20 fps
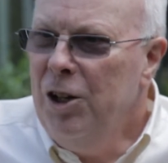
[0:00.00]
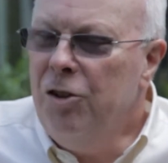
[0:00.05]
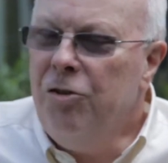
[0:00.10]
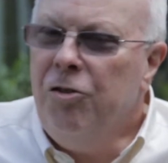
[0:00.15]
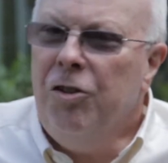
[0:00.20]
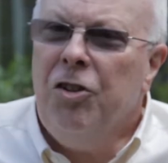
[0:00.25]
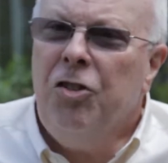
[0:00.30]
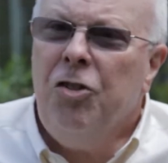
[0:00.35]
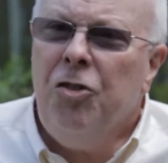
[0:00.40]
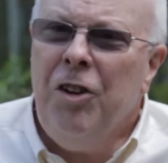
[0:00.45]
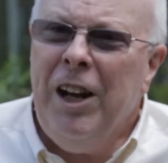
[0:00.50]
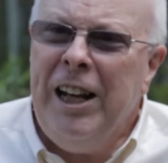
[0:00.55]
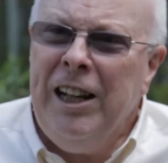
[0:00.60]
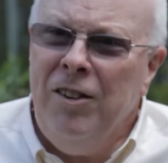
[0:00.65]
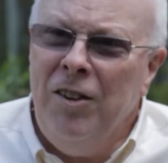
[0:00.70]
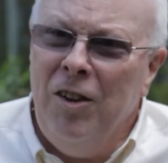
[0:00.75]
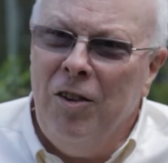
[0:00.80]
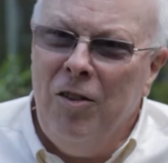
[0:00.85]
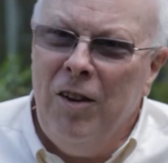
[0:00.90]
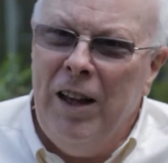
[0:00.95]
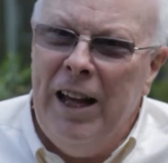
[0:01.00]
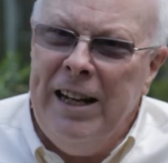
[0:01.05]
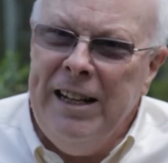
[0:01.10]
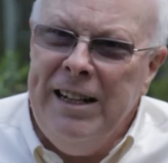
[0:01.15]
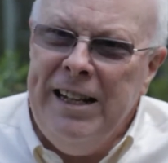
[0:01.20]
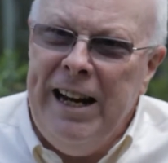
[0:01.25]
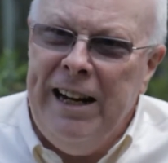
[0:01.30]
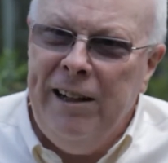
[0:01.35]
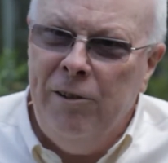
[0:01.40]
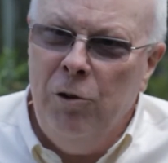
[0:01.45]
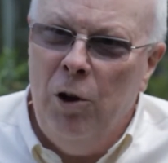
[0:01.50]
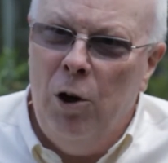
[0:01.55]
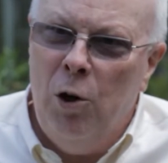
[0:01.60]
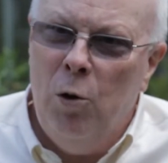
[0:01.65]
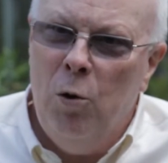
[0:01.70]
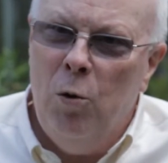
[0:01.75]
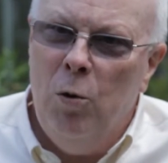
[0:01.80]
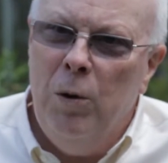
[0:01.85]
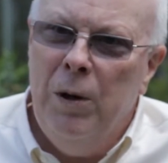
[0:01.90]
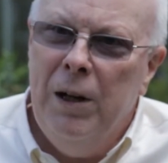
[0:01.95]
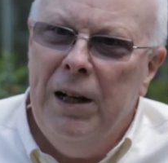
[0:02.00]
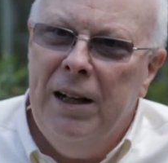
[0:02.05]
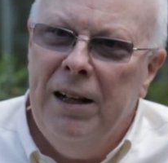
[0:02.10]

restricted and narrow